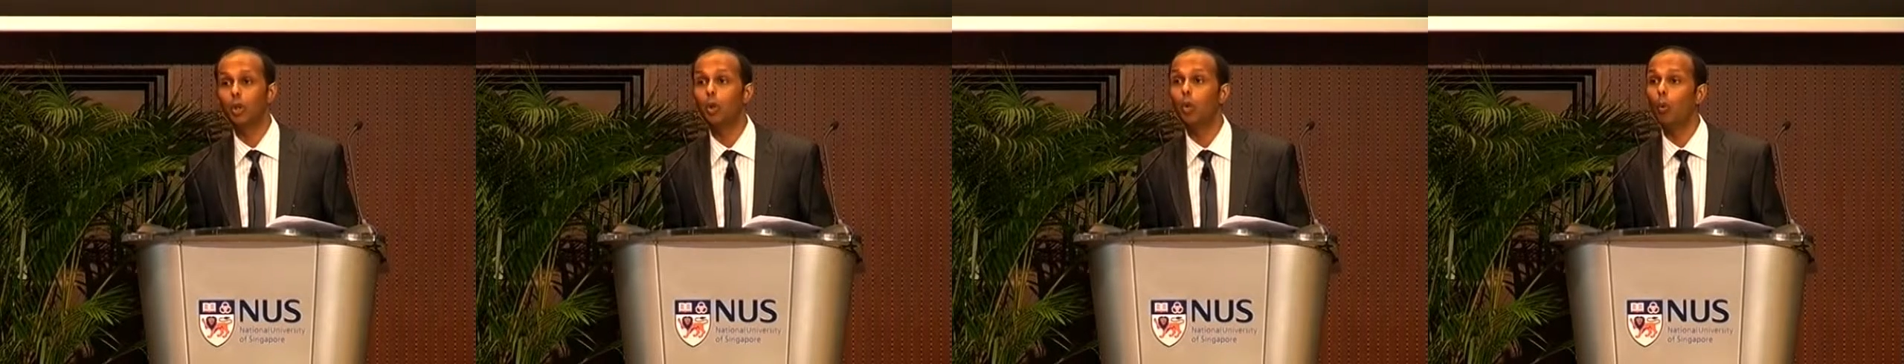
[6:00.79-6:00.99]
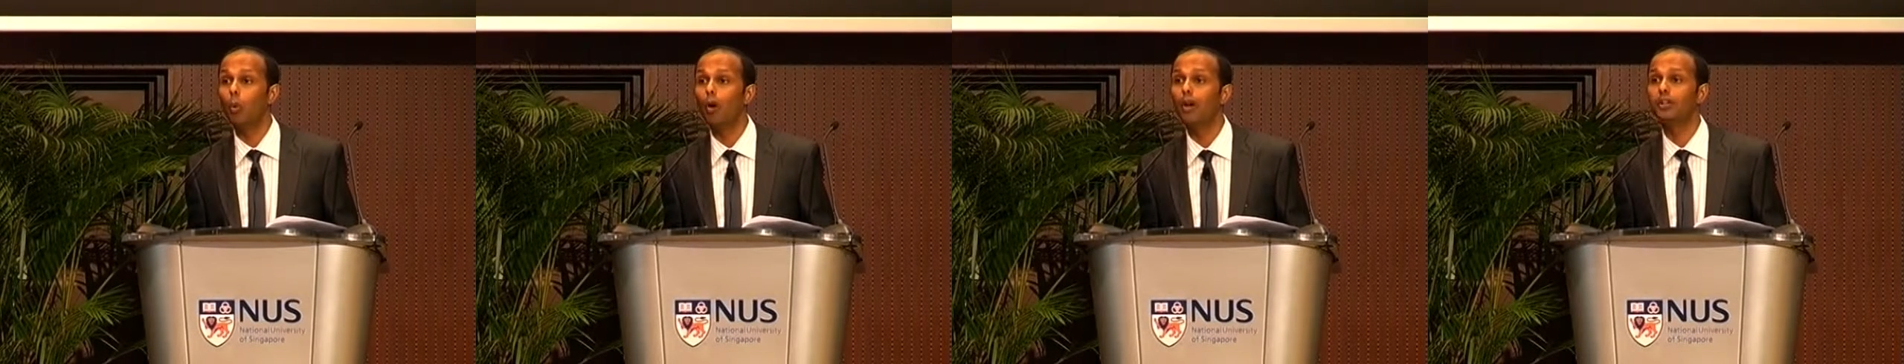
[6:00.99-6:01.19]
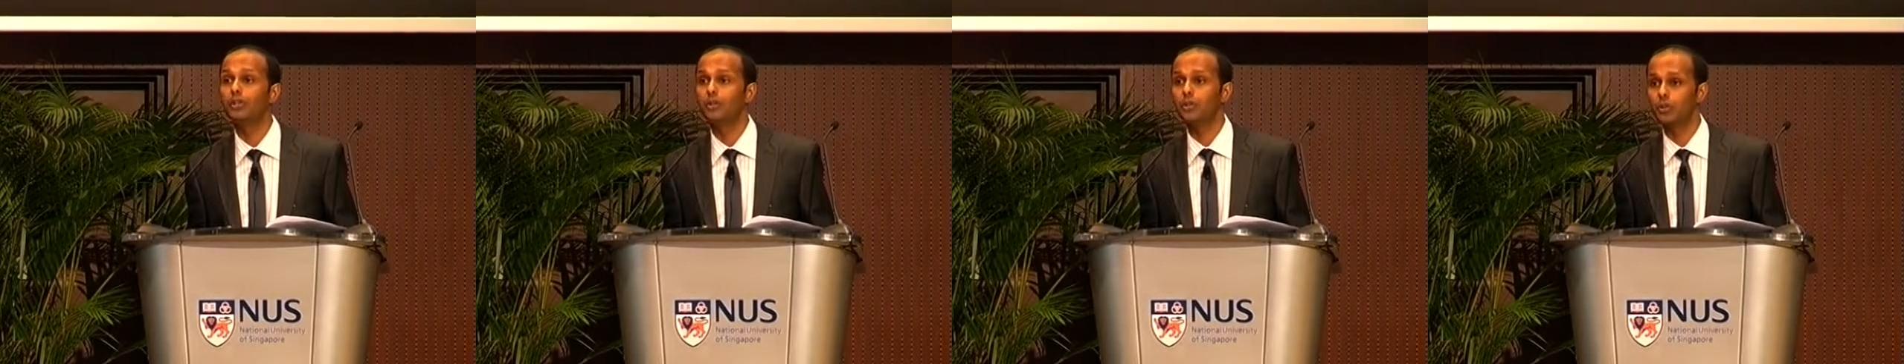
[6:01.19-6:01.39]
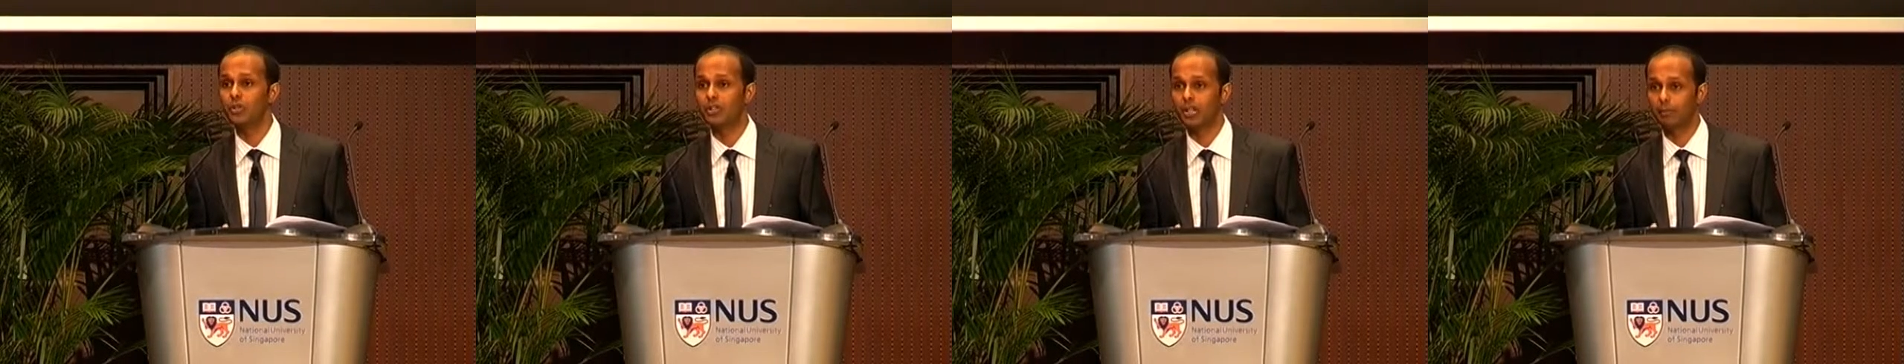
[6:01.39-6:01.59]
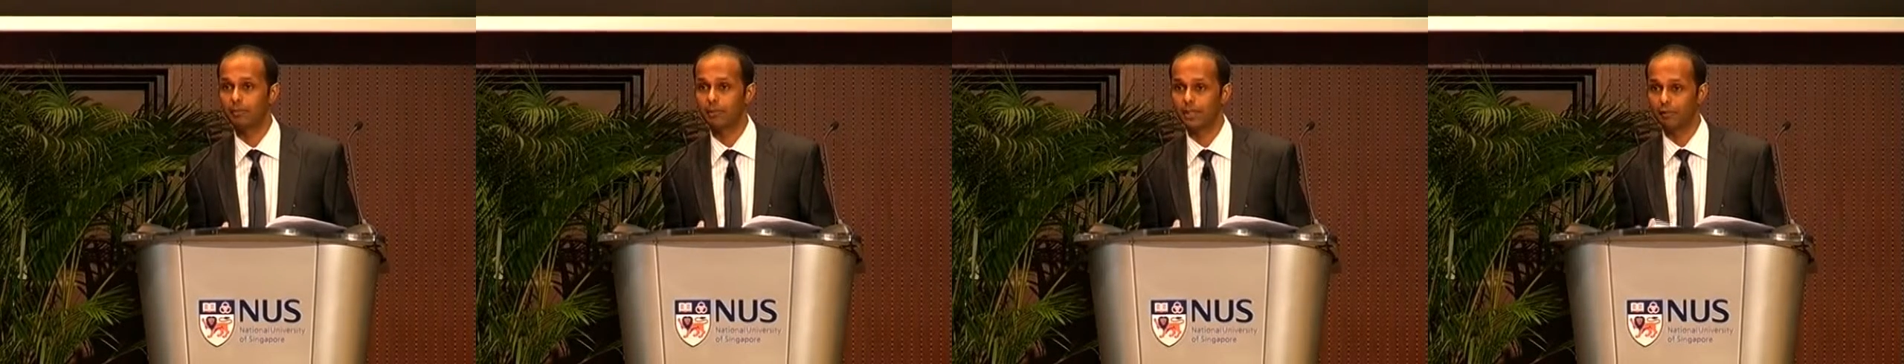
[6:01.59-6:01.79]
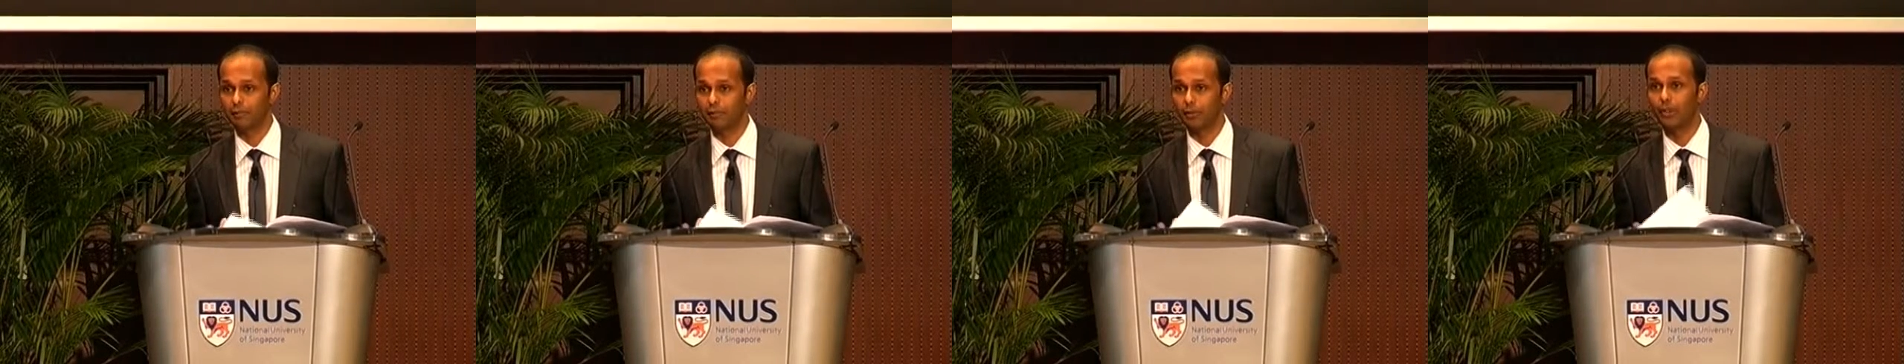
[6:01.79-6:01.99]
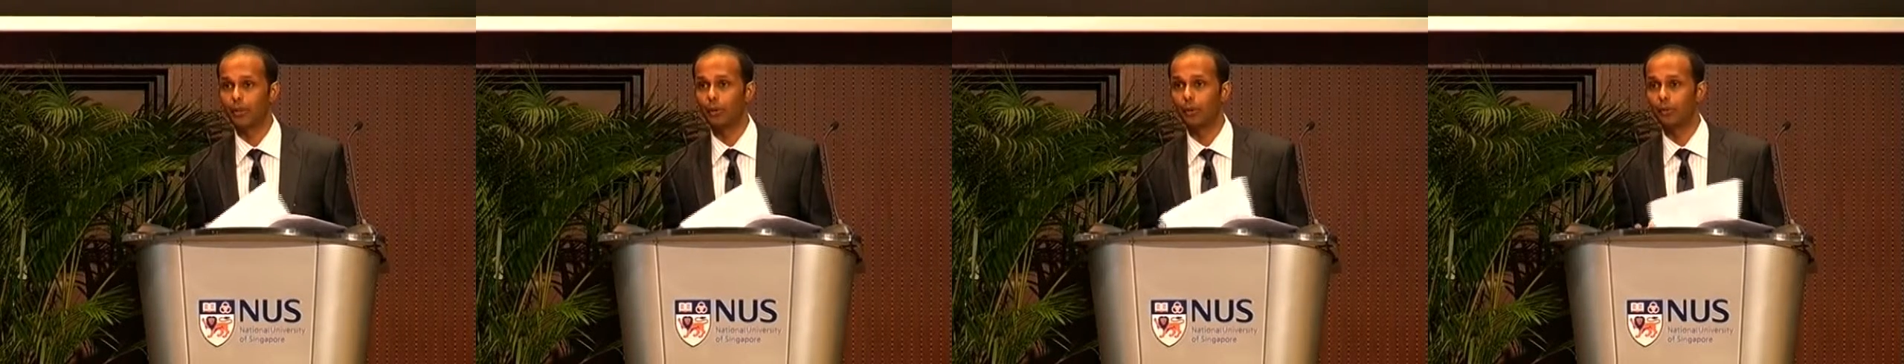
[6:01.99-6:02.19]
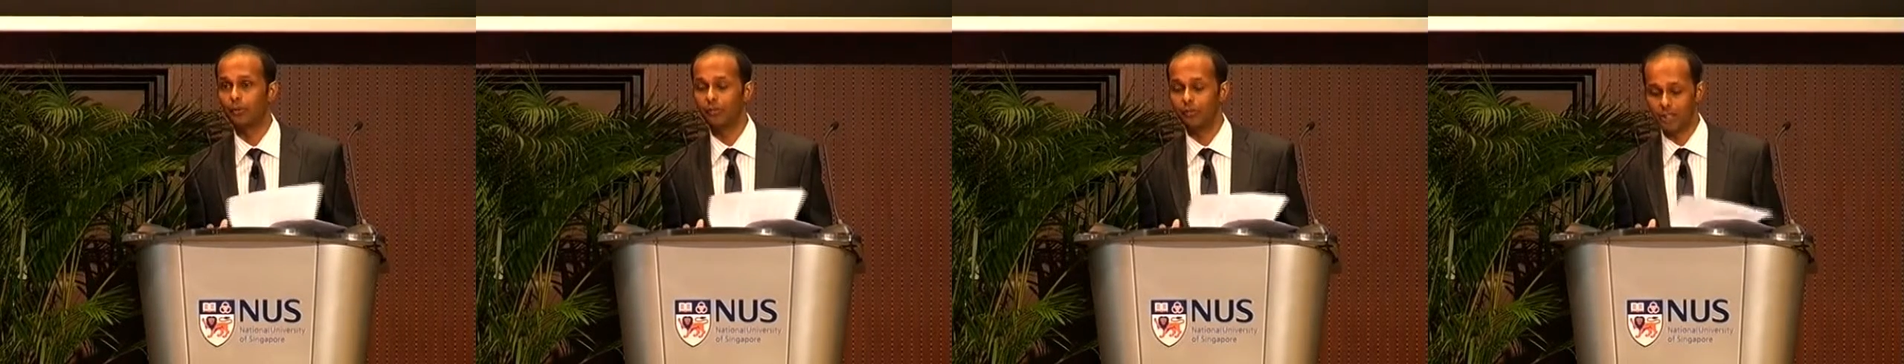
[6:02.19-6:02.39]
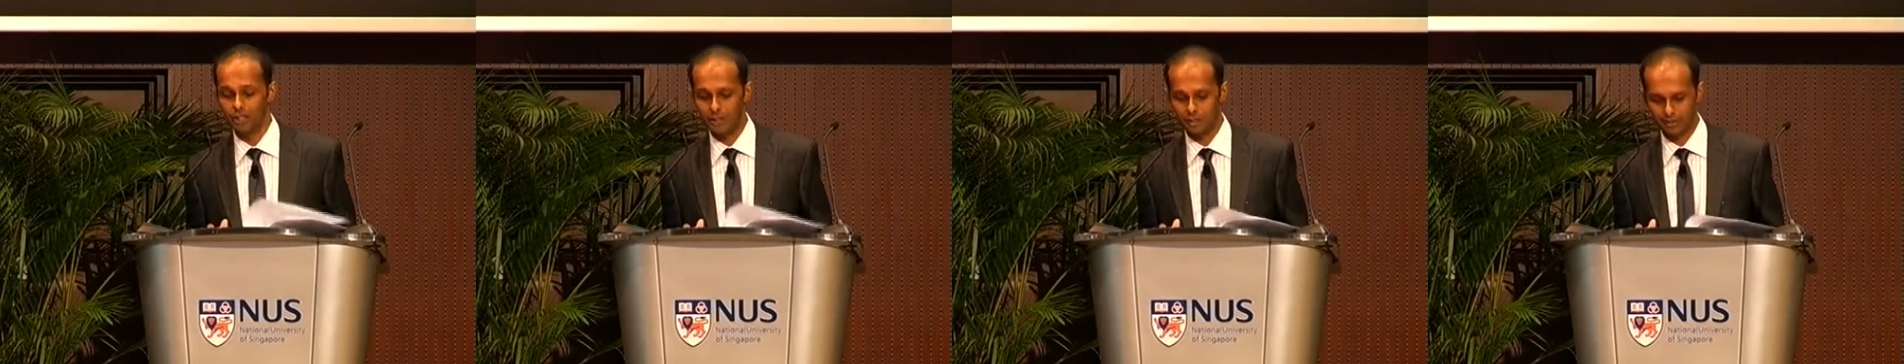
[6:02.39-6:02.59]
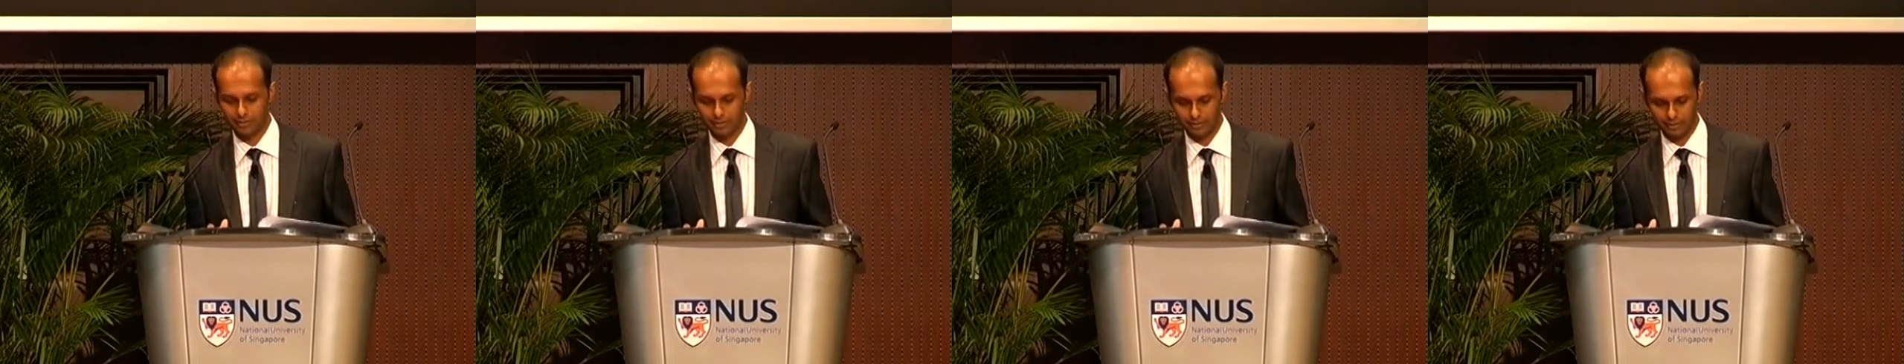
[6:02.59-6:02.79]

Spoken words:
who want to do something for their own region.